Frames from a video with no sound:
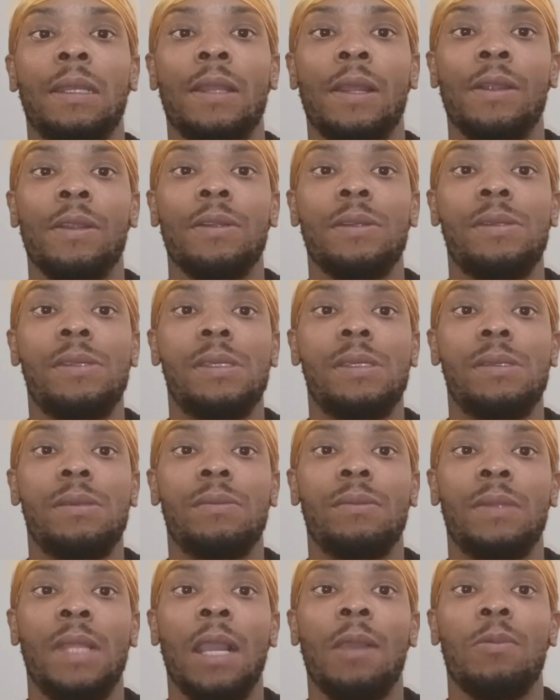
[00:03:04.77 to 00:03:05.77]
nurse
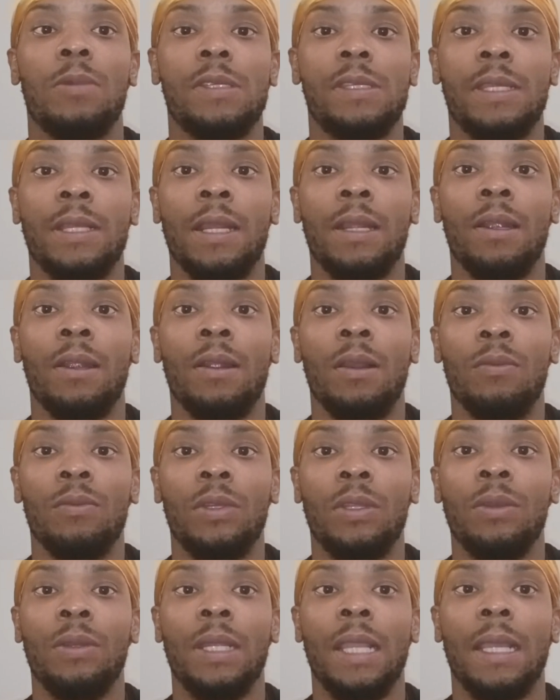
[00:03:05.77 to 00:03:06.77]
that was there on
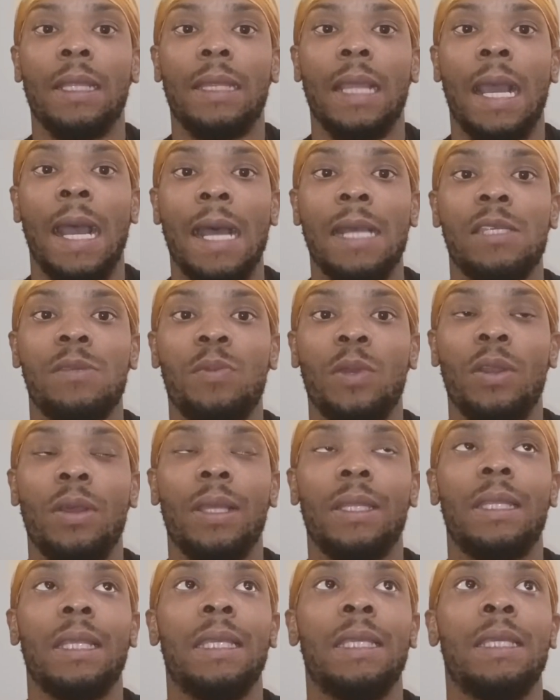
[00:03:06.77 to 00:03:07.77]
duty at the hospital,
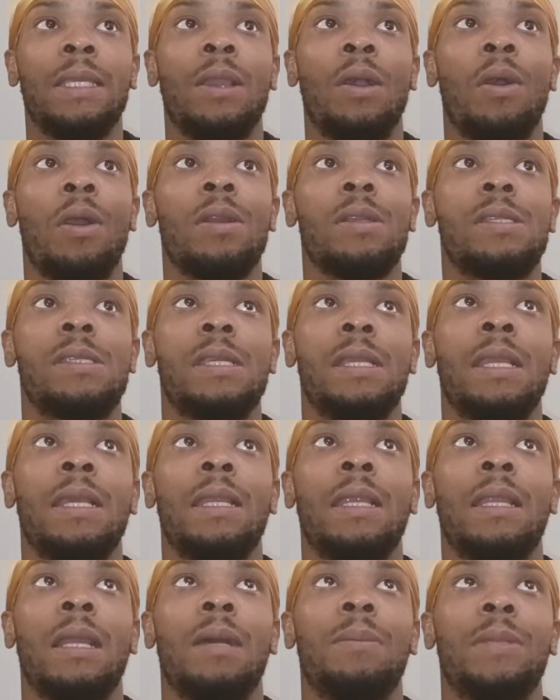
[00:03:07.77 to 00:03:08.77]
at the ER, she
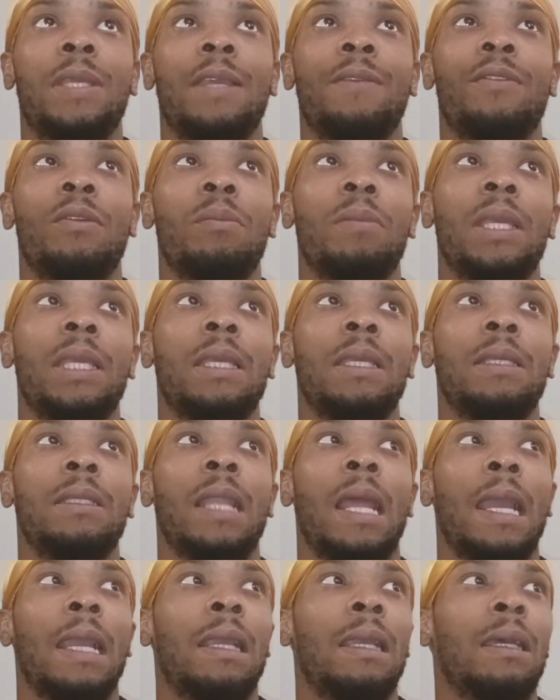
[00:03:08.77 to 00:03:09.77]
ended up giving me
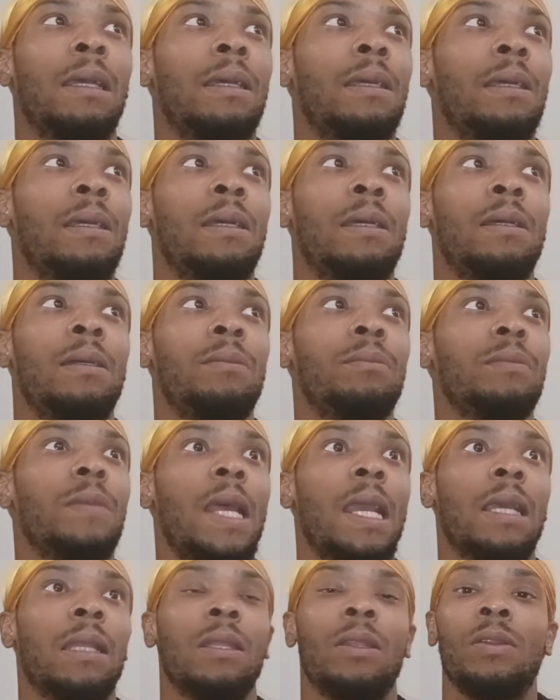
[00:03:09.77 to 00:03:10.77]
like
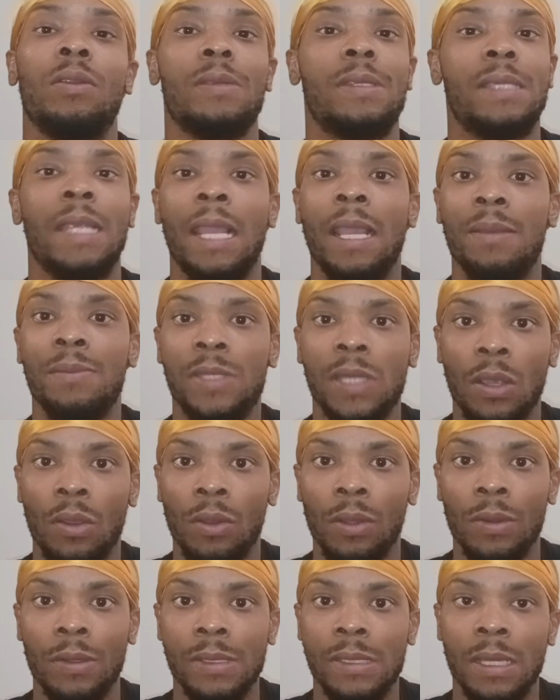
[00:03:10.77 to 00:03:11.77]
a little Sam's
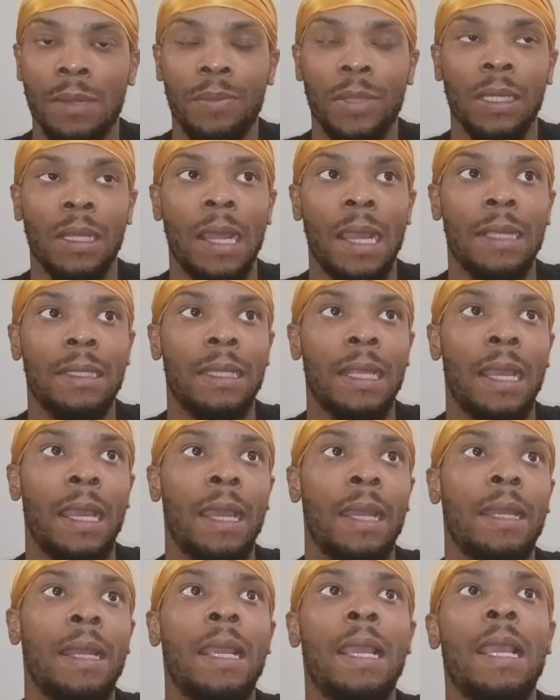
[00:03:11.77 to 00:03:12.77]
Cola or something like
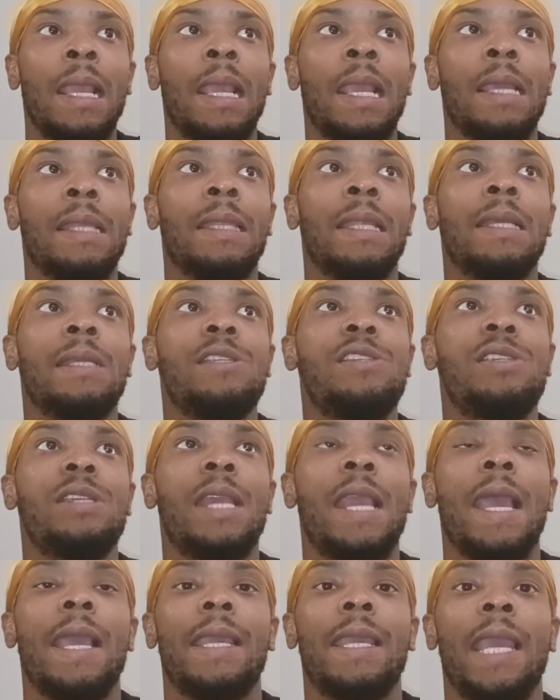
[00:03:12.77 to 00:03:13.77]
that. And then she
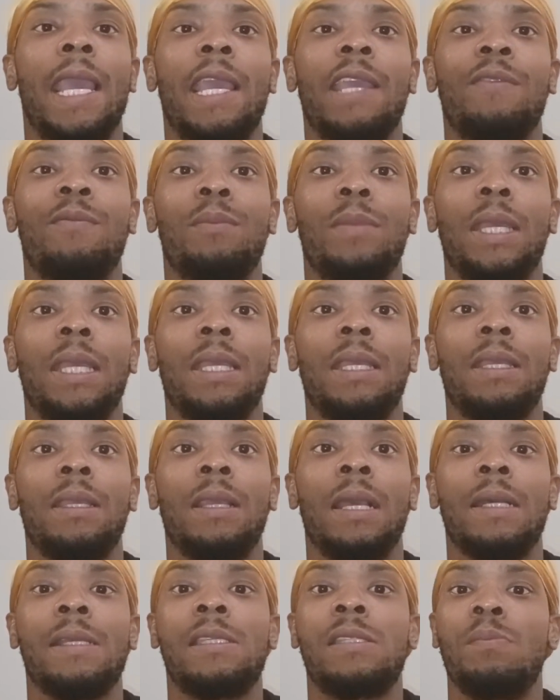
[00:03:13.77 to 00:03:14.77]
had gave me
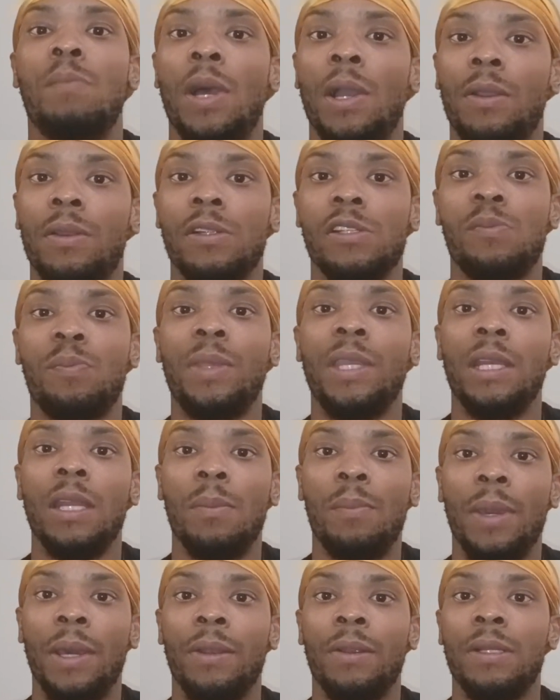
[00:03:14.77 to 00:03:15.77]
a Smucker's
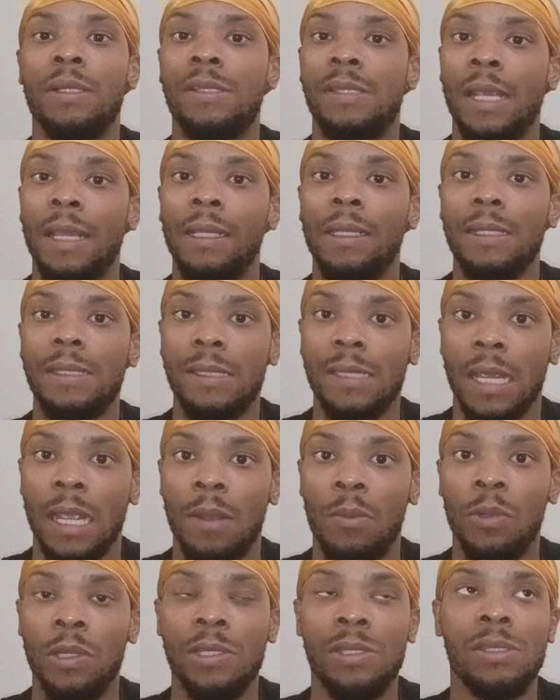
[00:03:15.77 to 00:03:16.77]
peanut butter and jelly
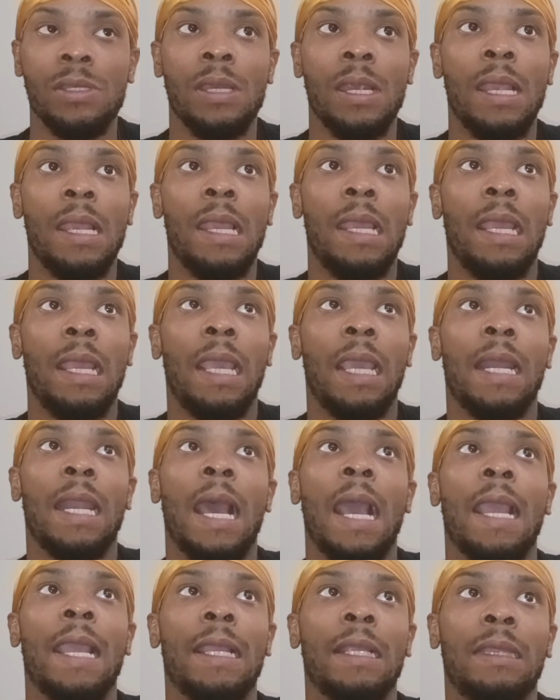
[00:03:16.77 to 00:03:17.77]
sandwich. And
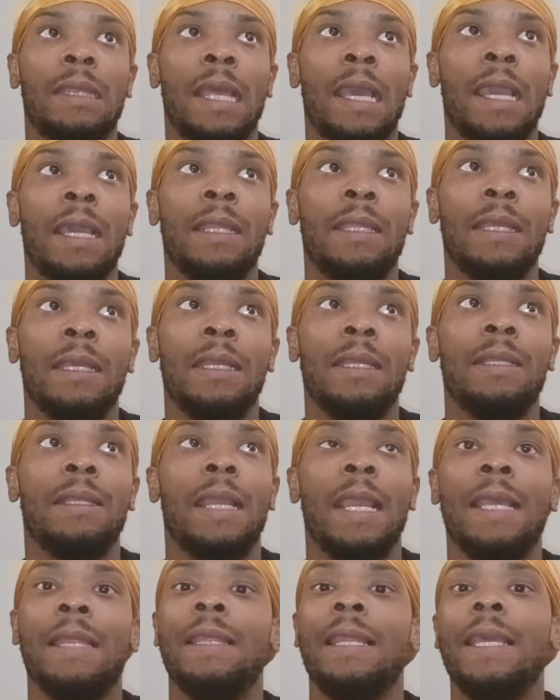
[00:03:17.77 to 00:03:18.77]
I ate that,
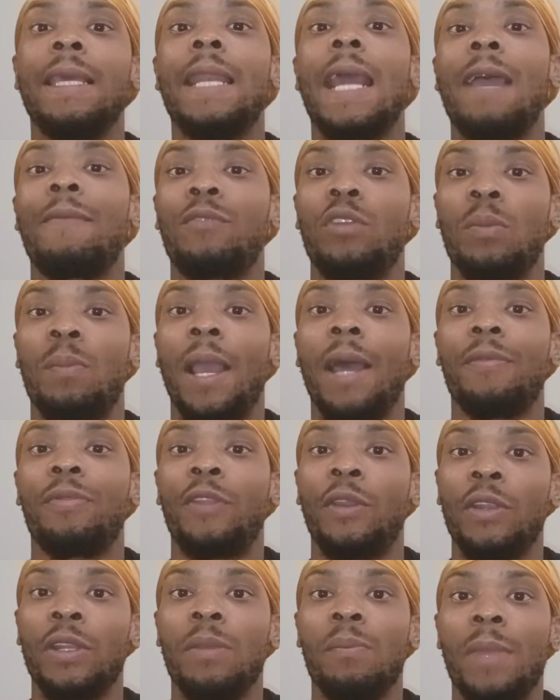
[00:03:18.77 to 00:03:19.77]
and then after about
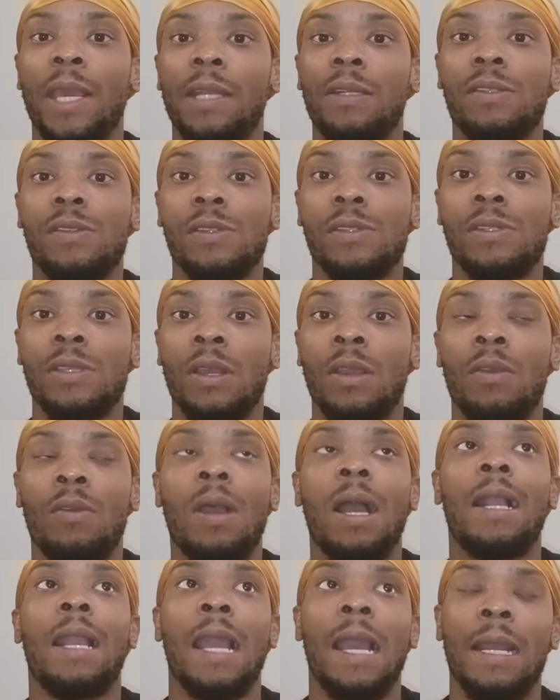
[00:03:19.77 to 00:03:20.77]
30 minutes or so,
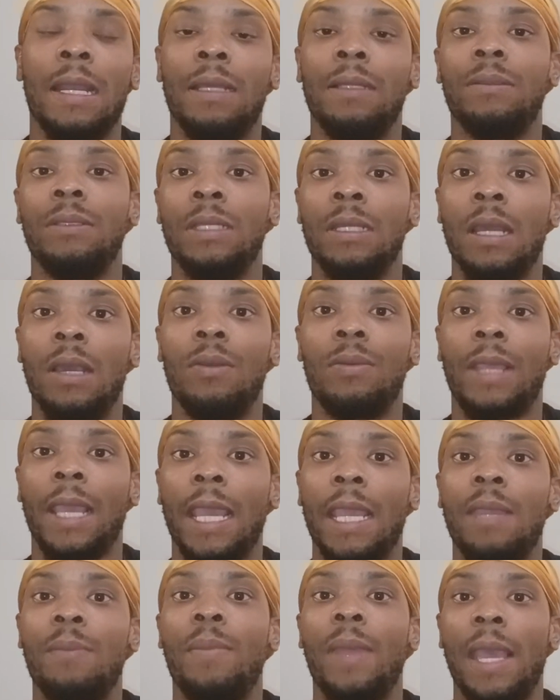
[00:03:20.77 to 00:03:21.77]
I kind of,
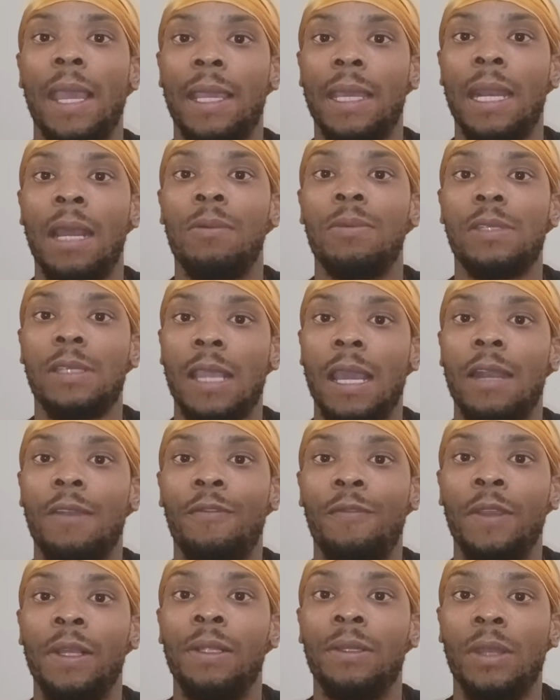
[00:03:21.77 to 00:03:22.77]
came back and I was kind of
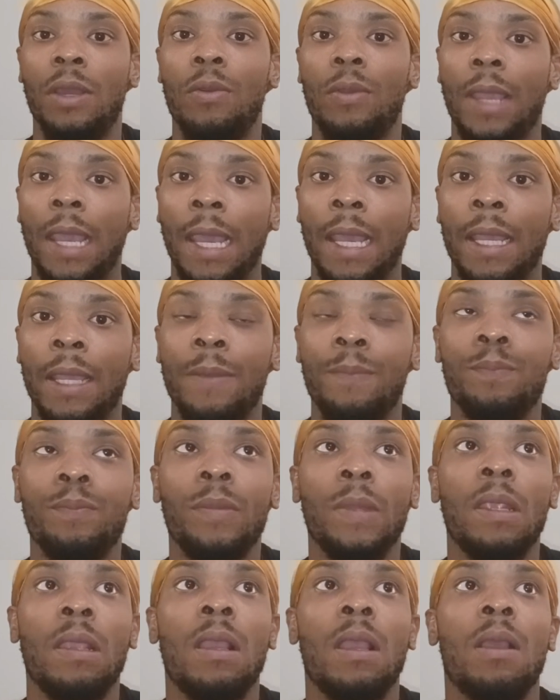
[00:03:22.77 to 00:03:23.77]
feeling okay.
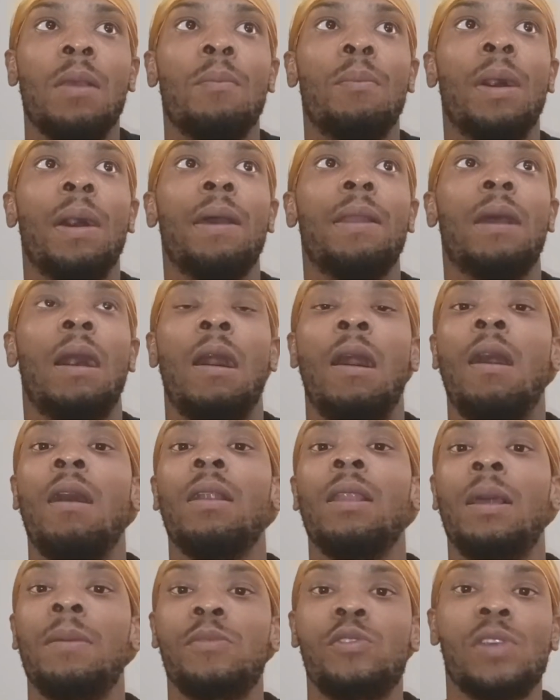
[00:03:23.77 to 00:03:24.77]
But
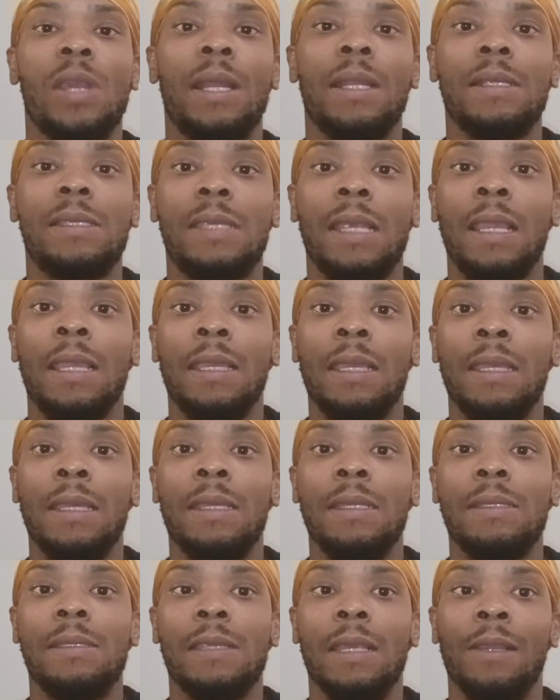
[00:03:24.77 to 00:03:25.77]
all I'm trying to say
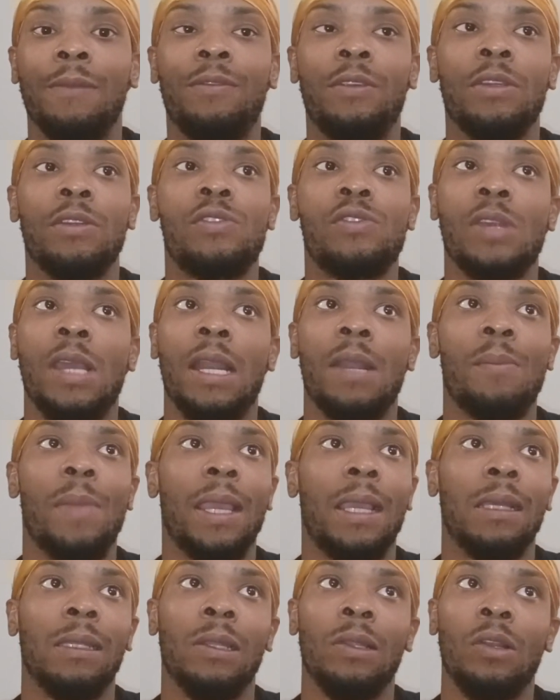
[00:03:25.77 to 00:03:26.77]
is, if you're trying to
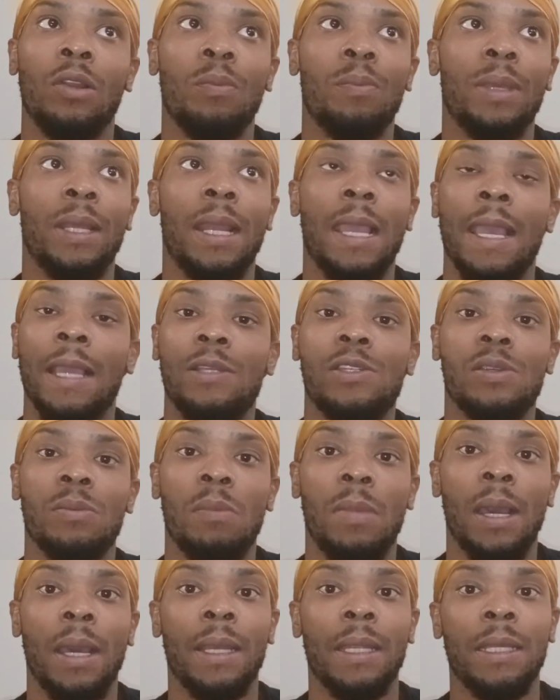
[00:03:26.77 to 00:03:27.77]
make a little bit of extra
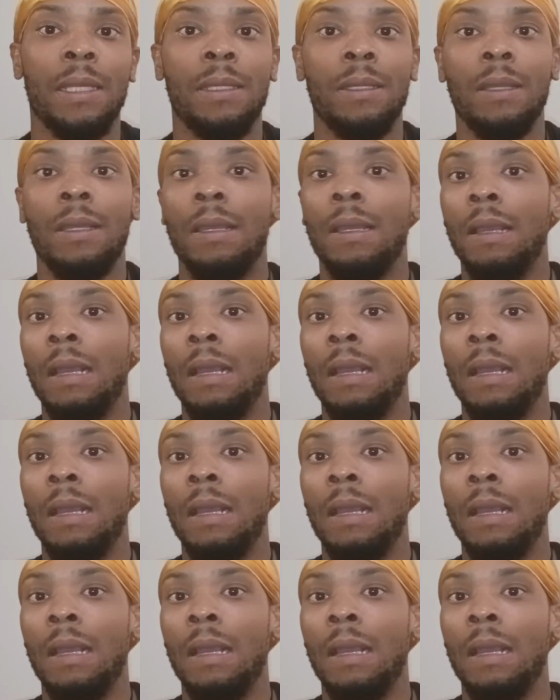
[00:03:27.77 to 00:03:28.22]
money